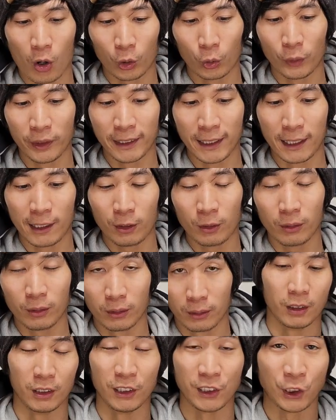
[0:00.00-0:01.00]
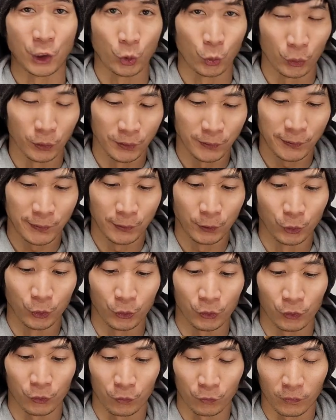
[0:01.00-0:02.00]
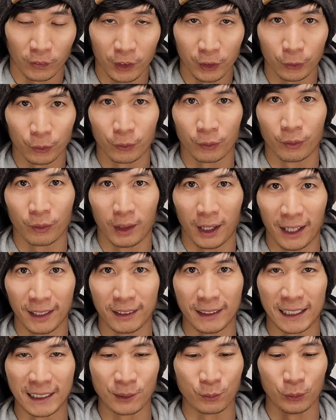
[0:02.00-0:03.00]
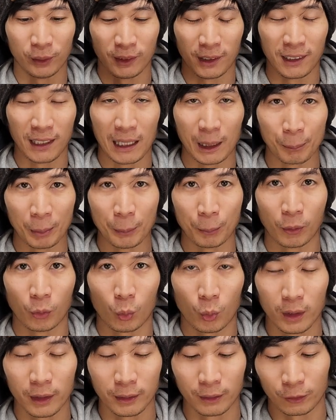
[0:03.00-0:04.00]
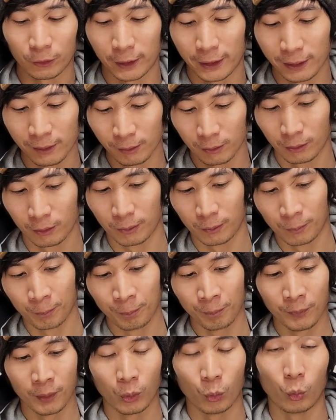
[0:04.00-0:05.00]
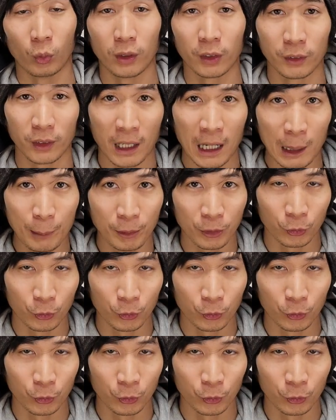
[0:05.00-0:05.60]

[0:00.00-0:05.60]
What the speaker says: the way out, it shortens your throw, and that's what a lot of people want, right? Well, on the Hybrid